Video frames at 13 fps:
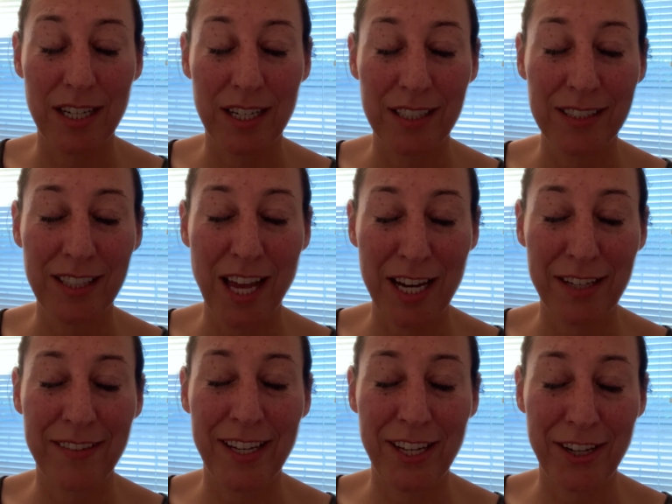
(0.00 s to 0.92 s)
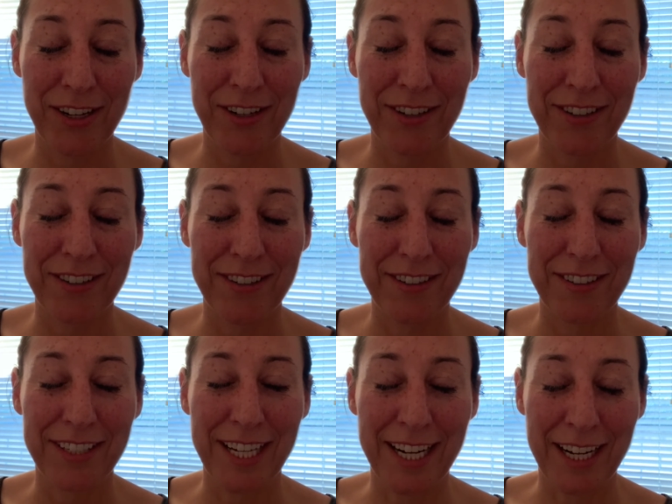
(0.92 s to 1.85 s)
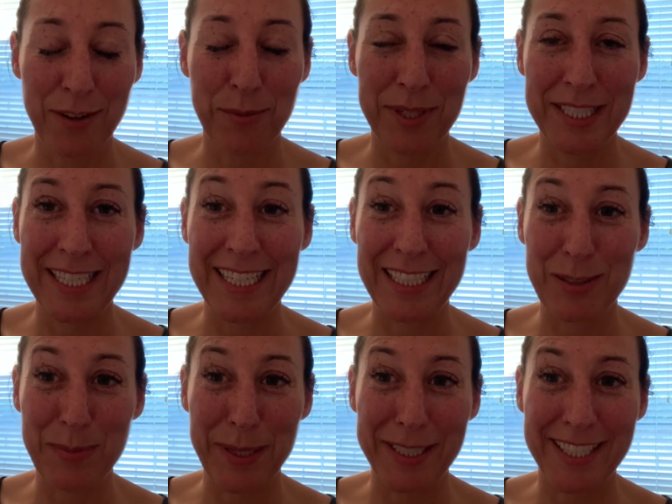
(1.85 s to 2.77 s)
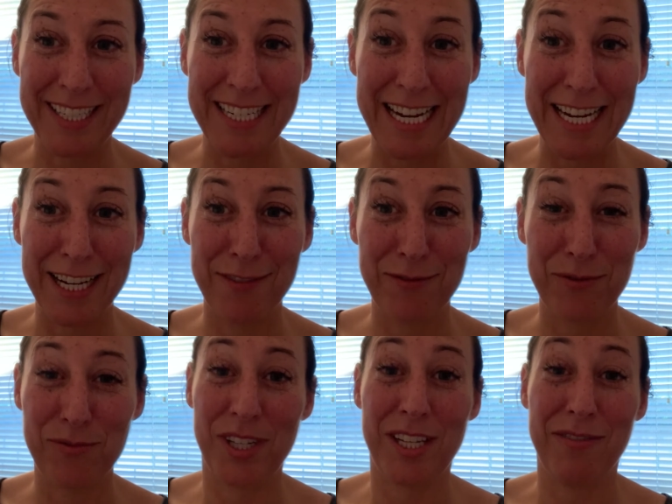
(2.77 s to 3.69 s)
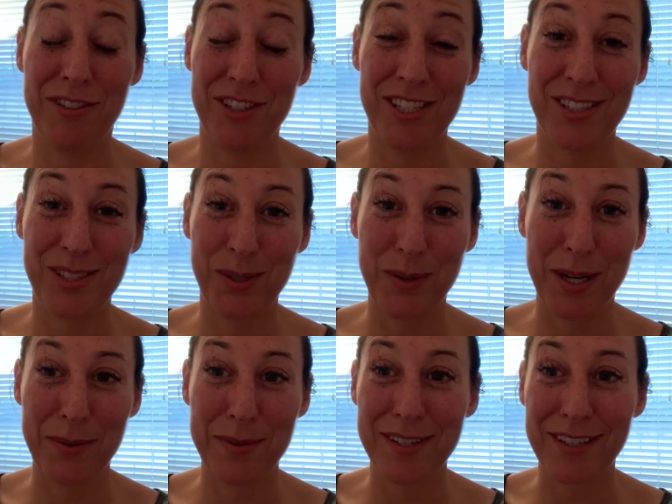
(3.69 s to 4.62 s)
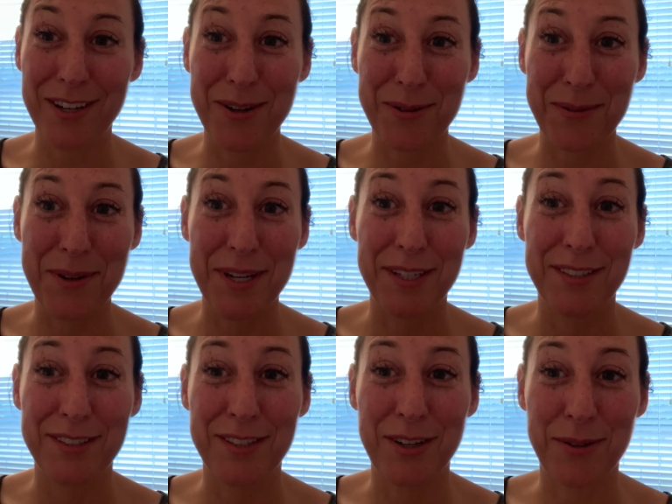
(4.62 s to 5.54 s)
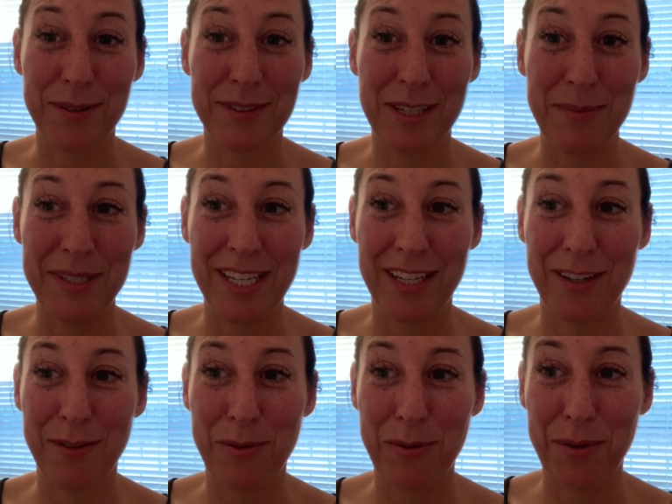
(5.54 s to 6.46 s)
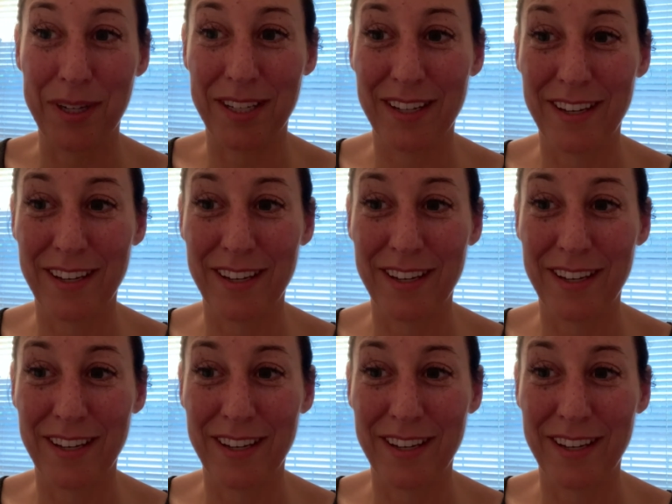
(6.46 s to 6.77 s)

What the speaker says: a lot of gear that I wasn't expecting to have even just 2 hours ago. So let me take you through it.